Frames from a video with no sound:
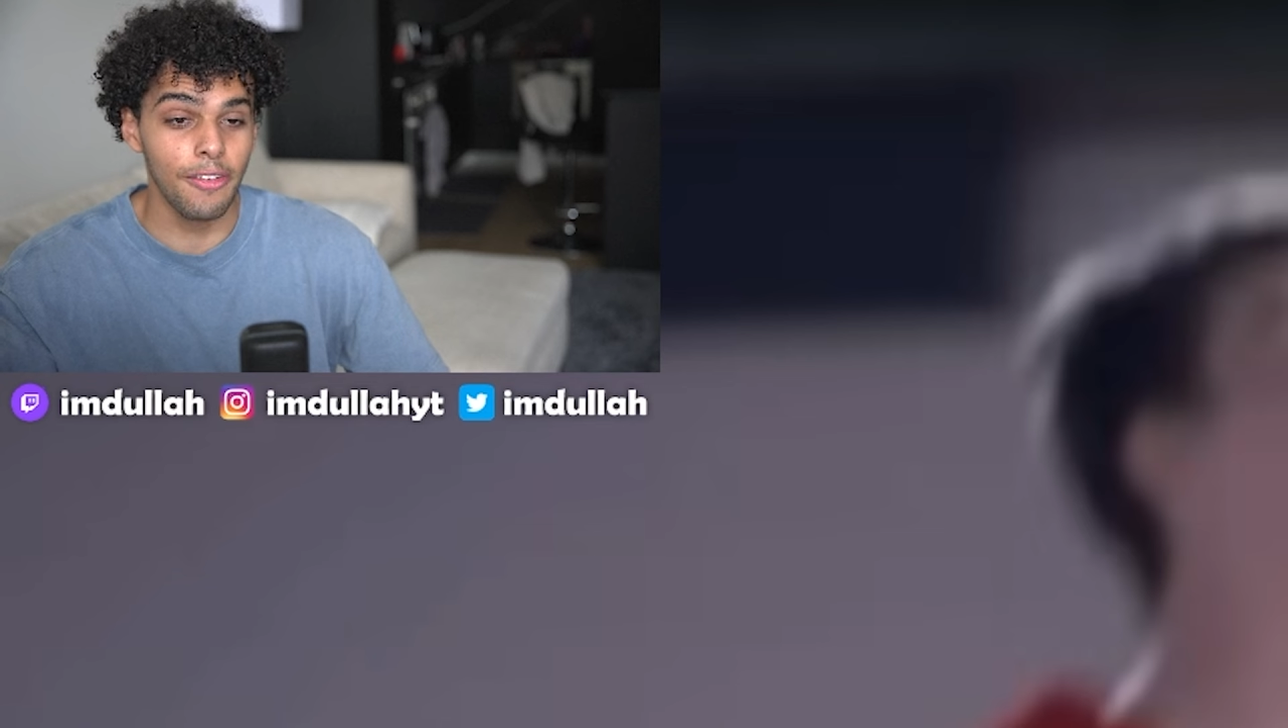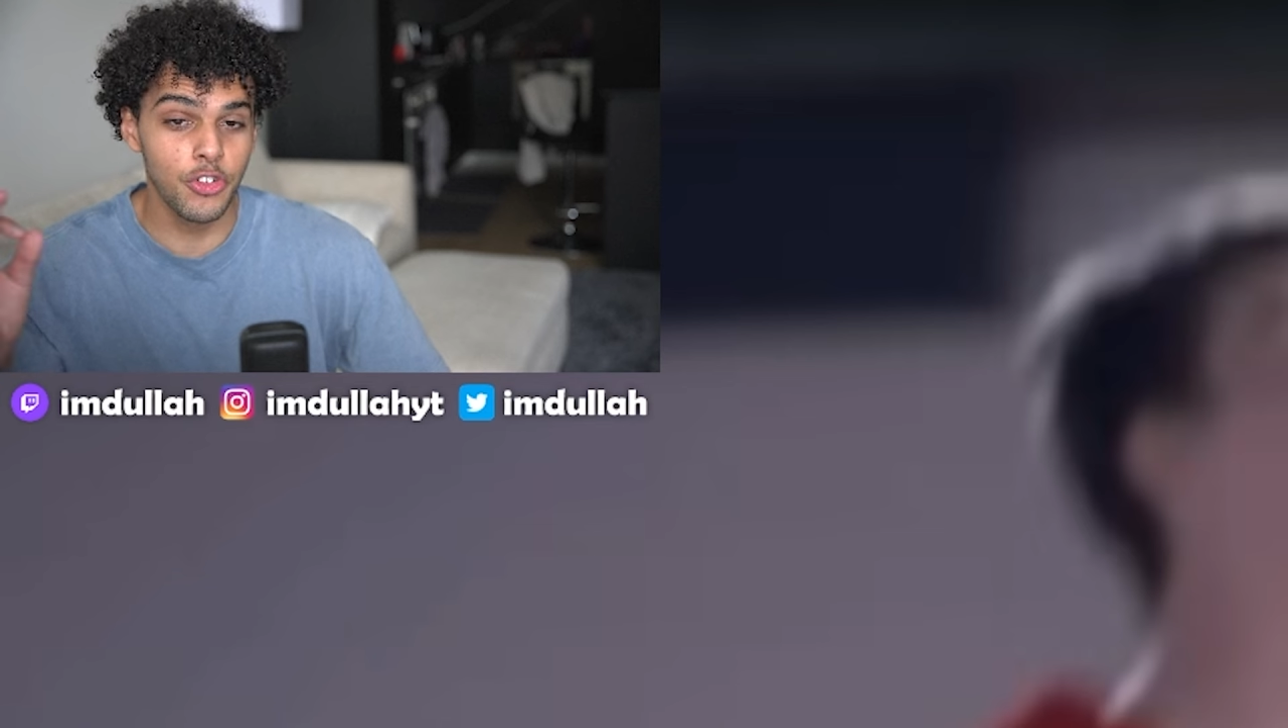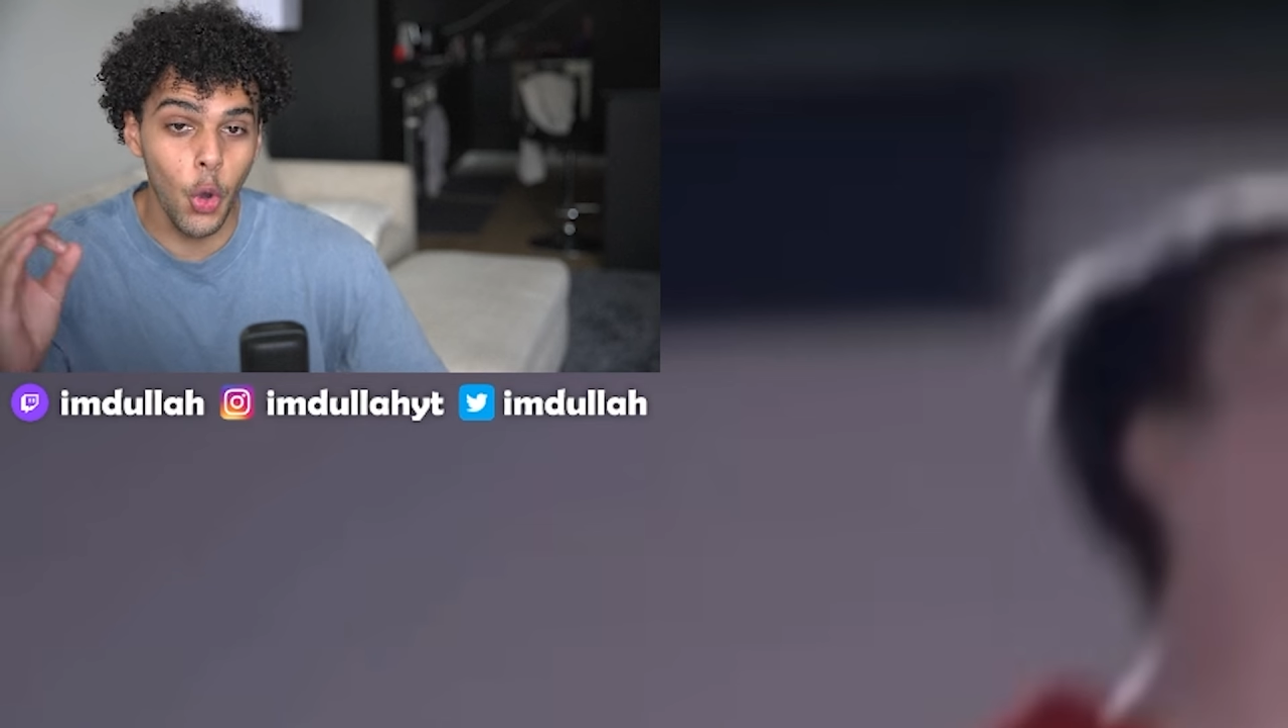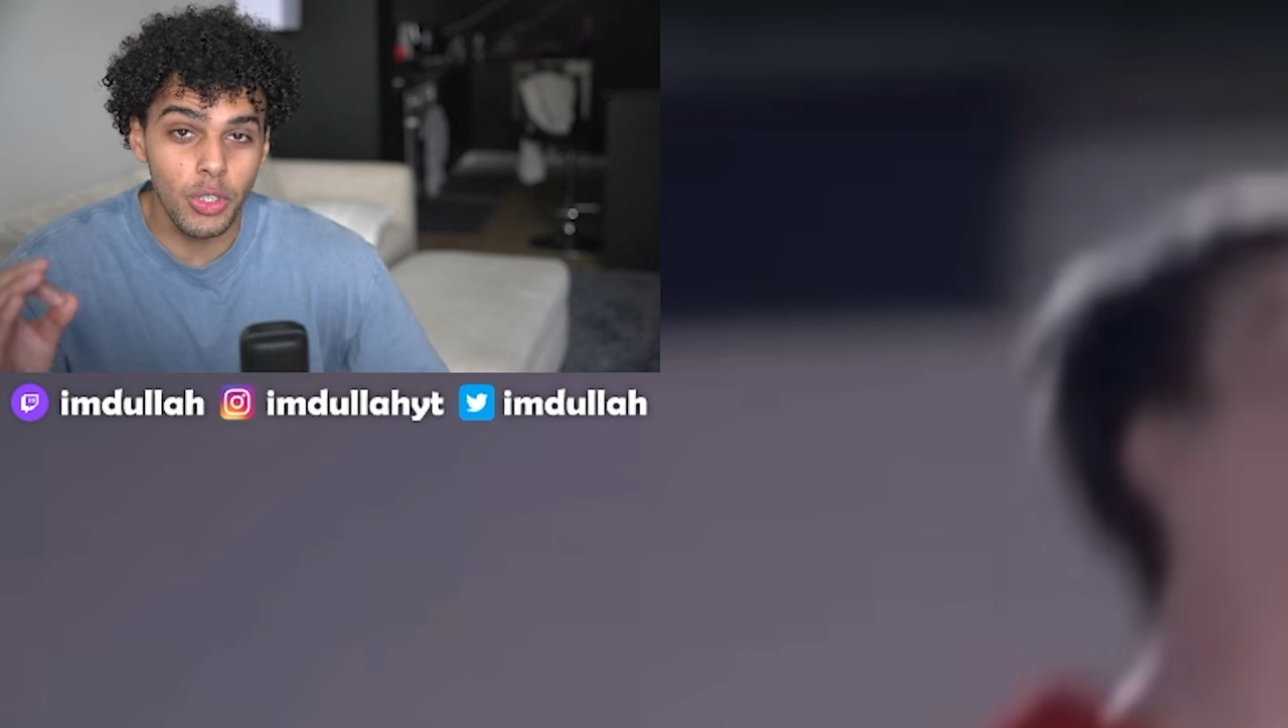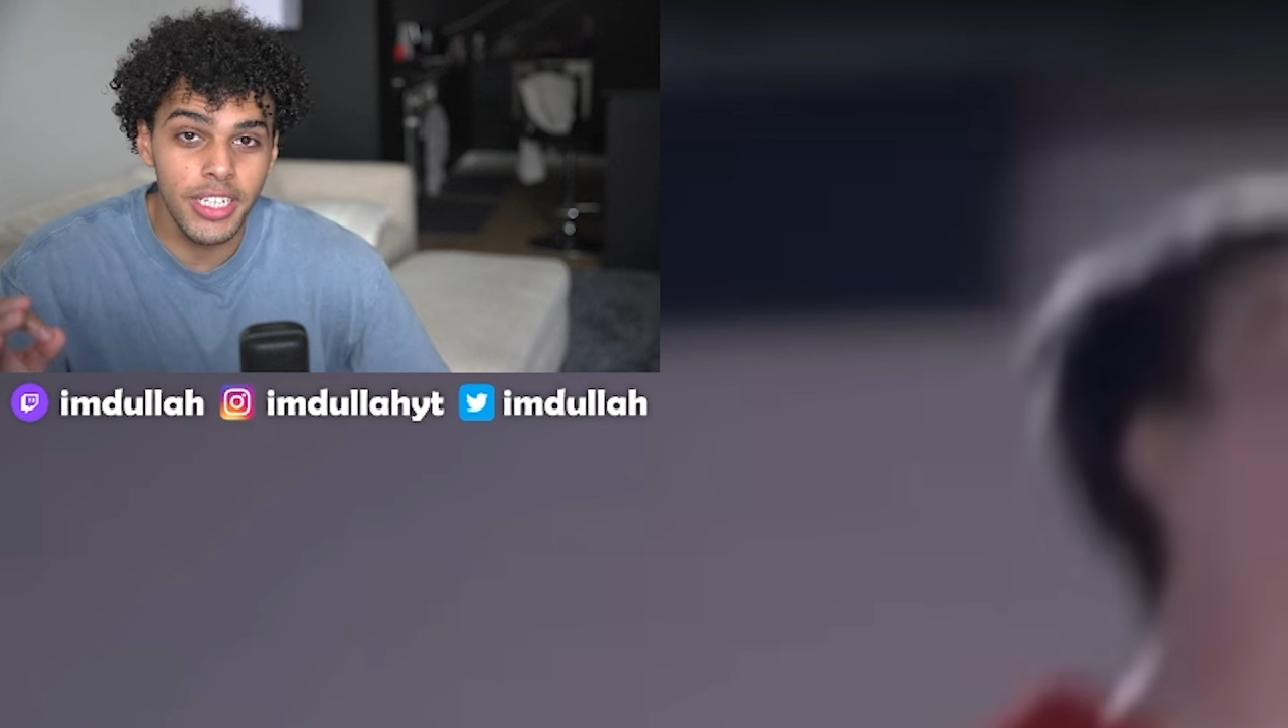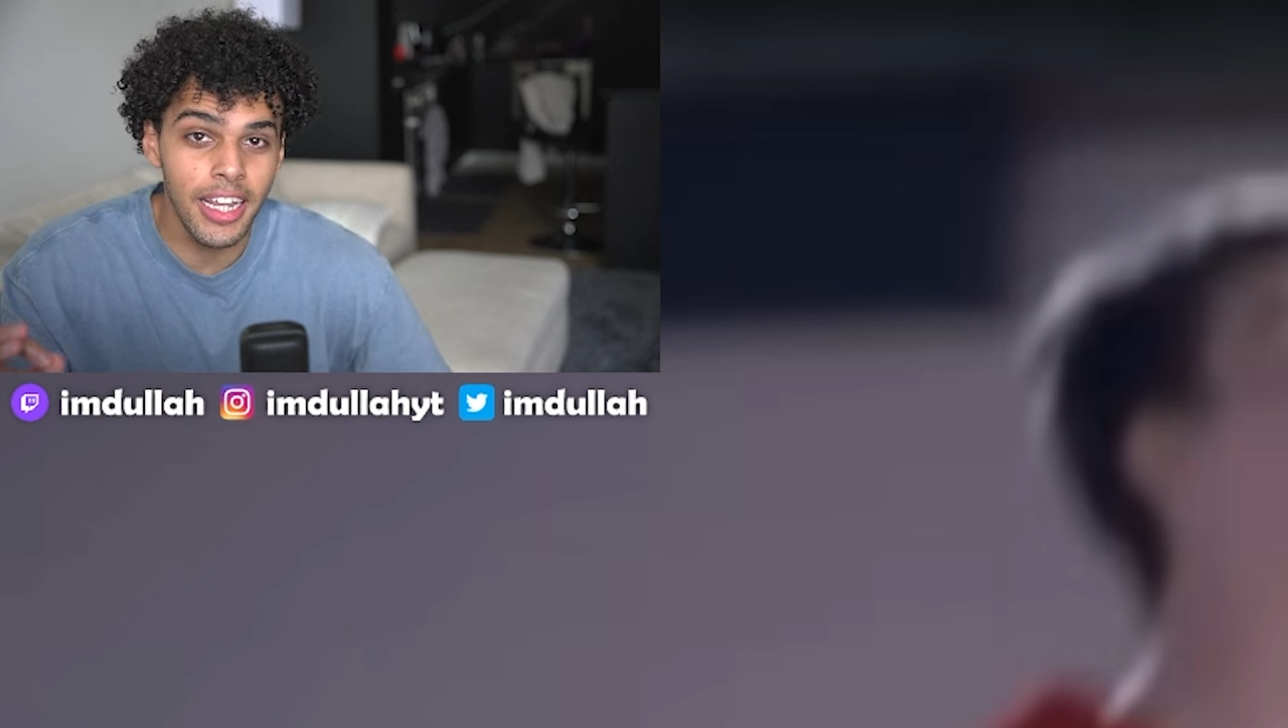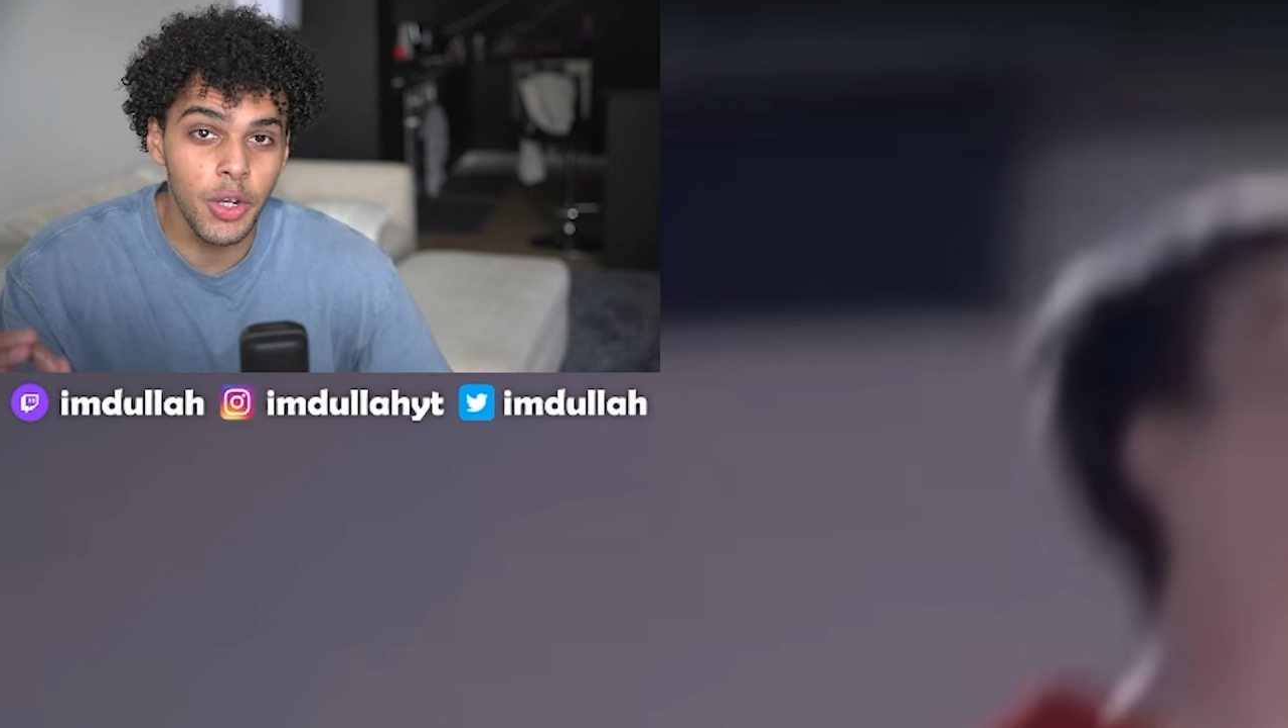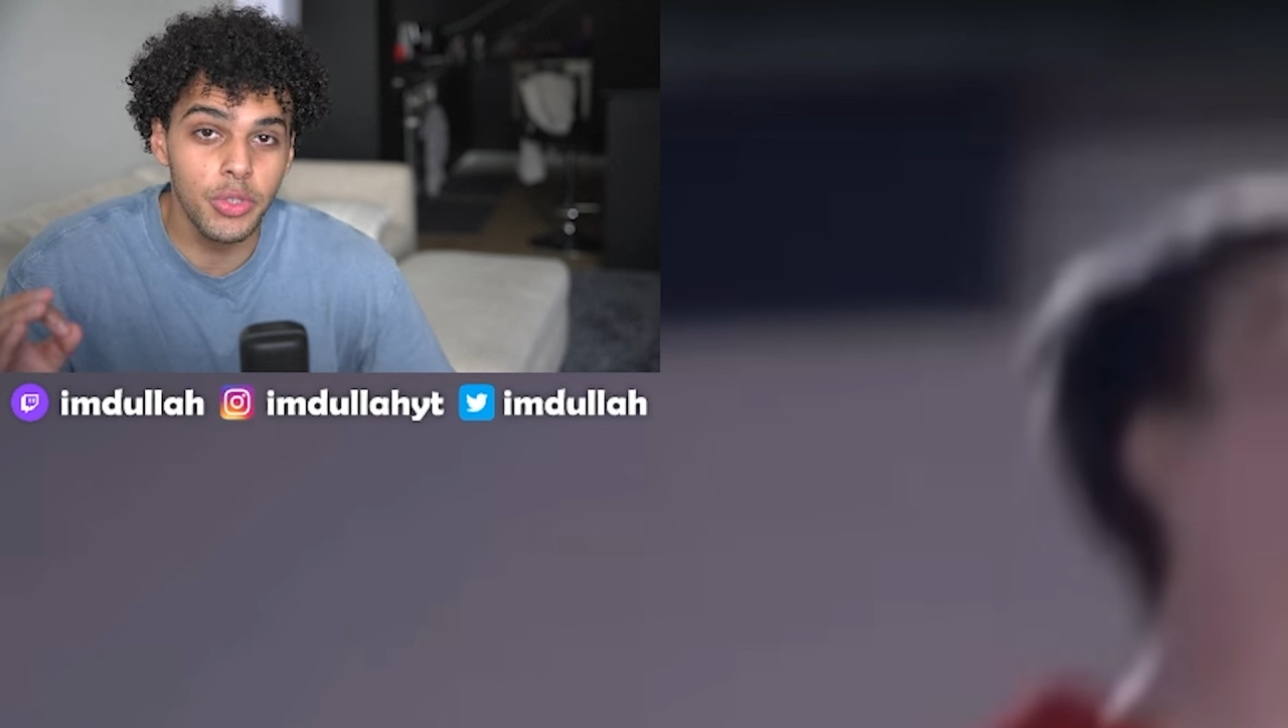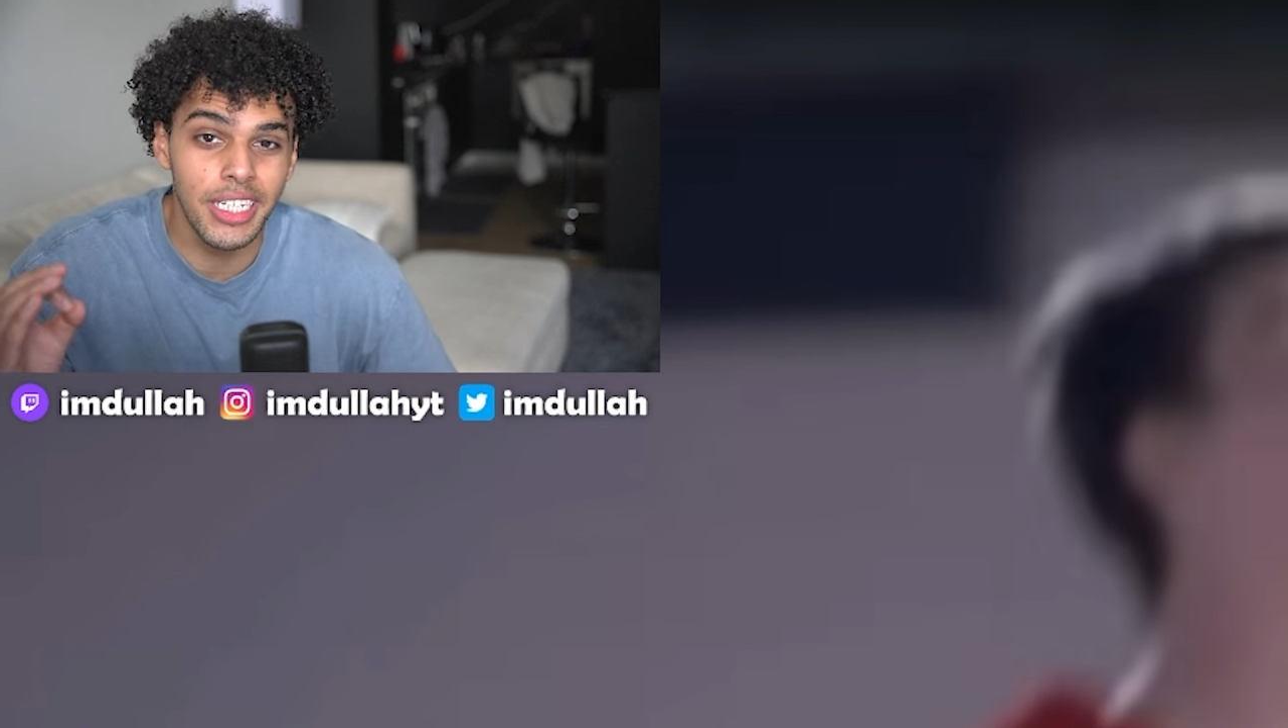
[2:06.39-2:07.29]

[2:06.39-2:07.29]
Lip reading: If goaltending